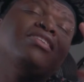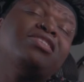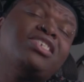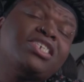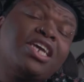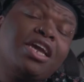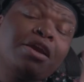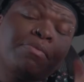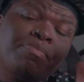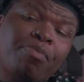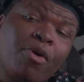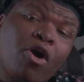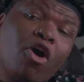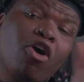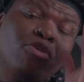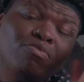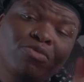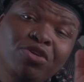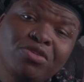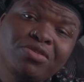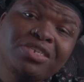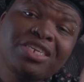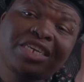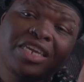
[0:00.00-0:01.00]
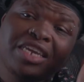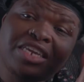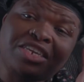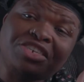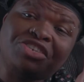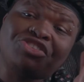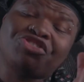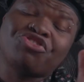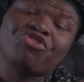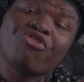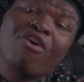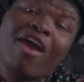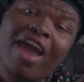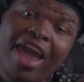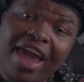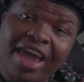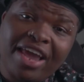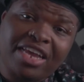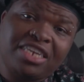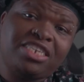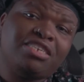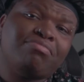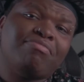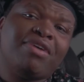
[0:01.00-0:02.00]
Jake Paul music is
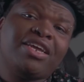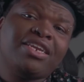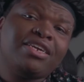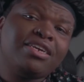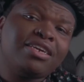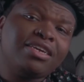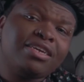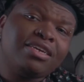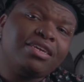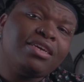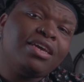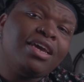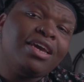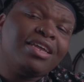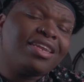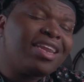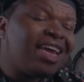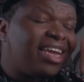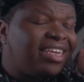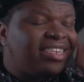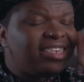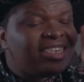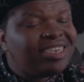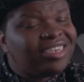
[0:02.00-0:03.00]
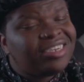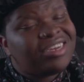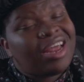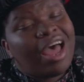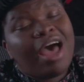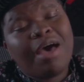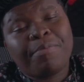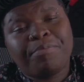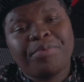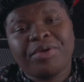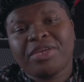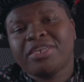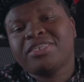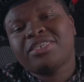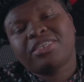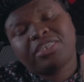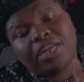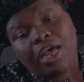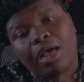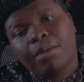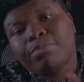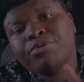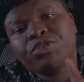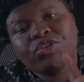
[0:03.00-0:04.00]
trash, my nigga. Like, stop it.
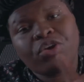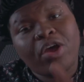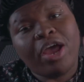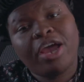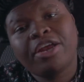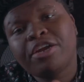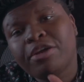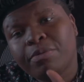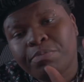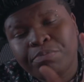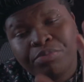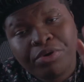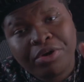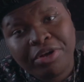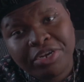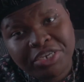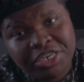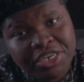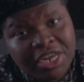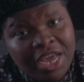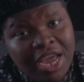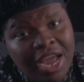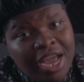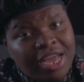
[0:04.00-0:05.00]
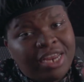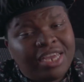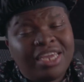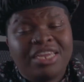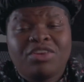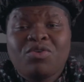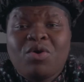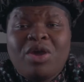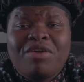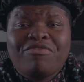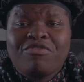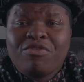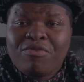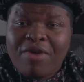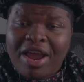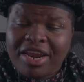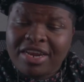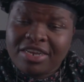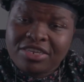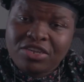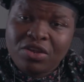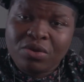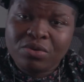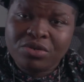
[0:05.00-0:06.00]
Stop trying to push. He don't even
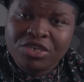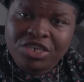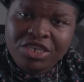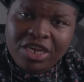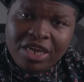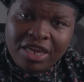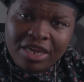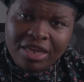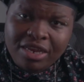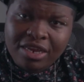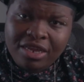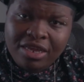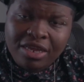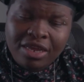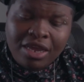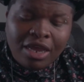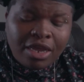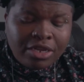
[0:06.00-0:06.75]
write his own shit.